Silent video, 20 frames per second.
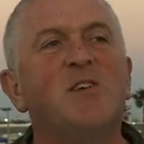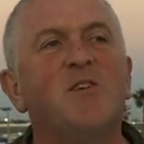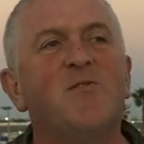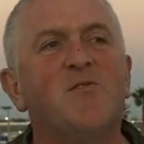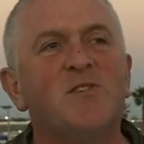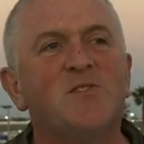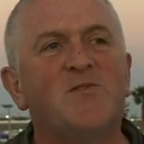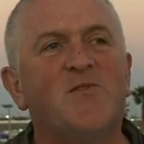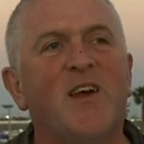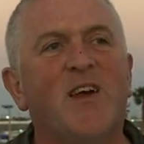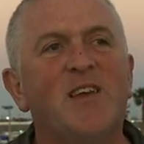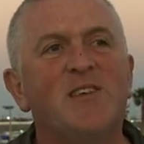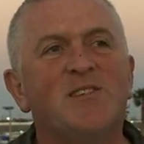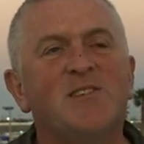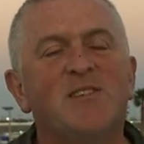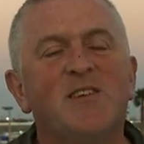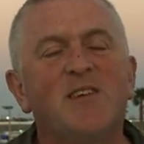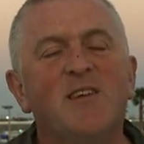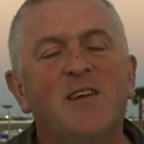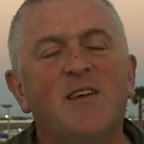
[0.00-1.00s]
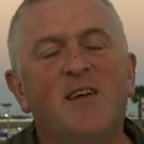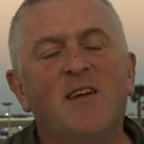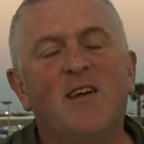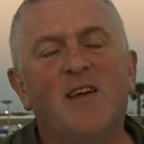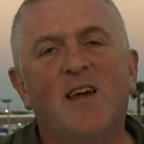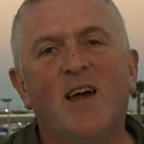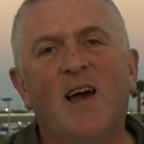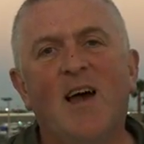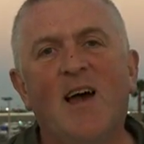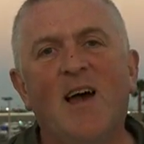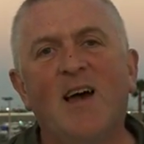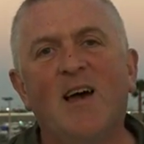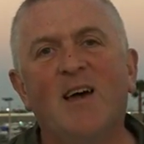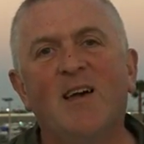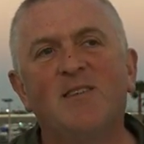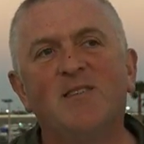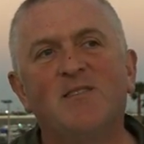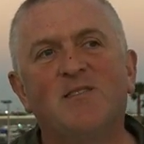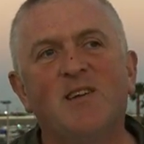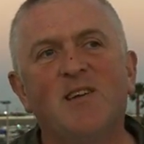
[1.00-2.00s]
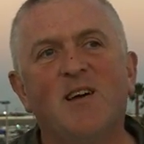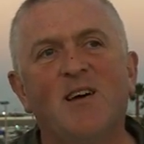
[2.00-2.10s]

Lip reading: over his face, and